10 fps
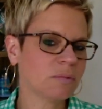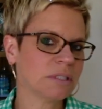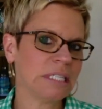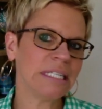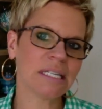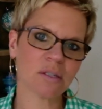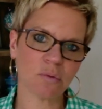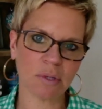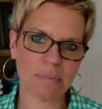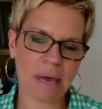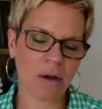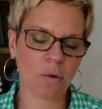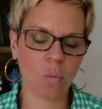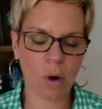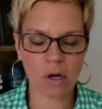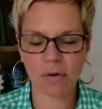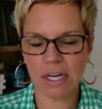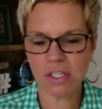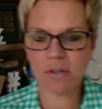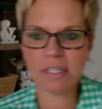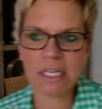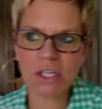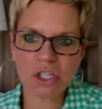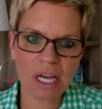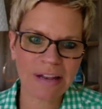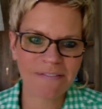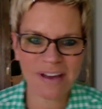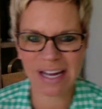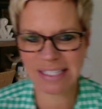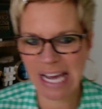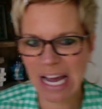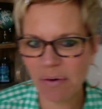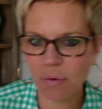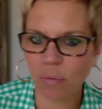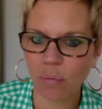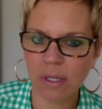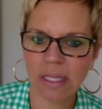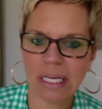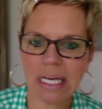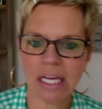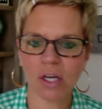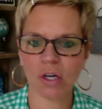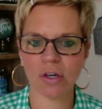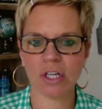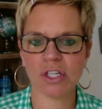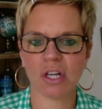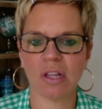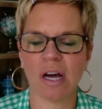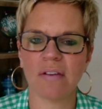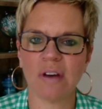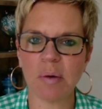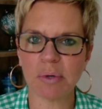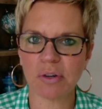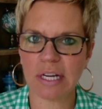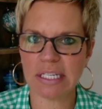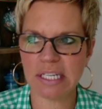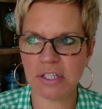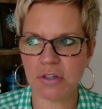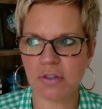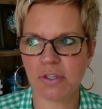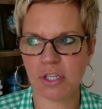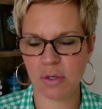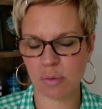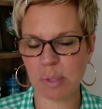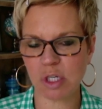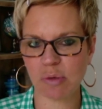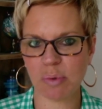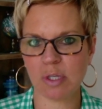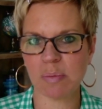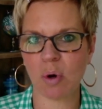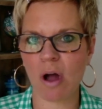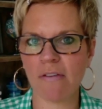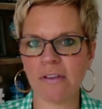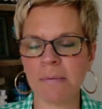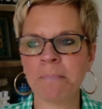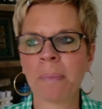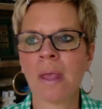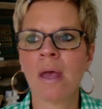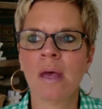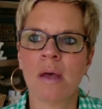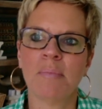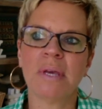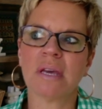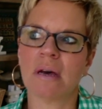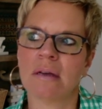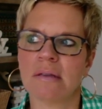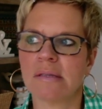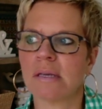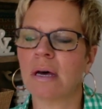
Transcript: it doesn't really matter what grade you teach. In fact, I would really encourage a lot of upper grade teachers to use picture books more often because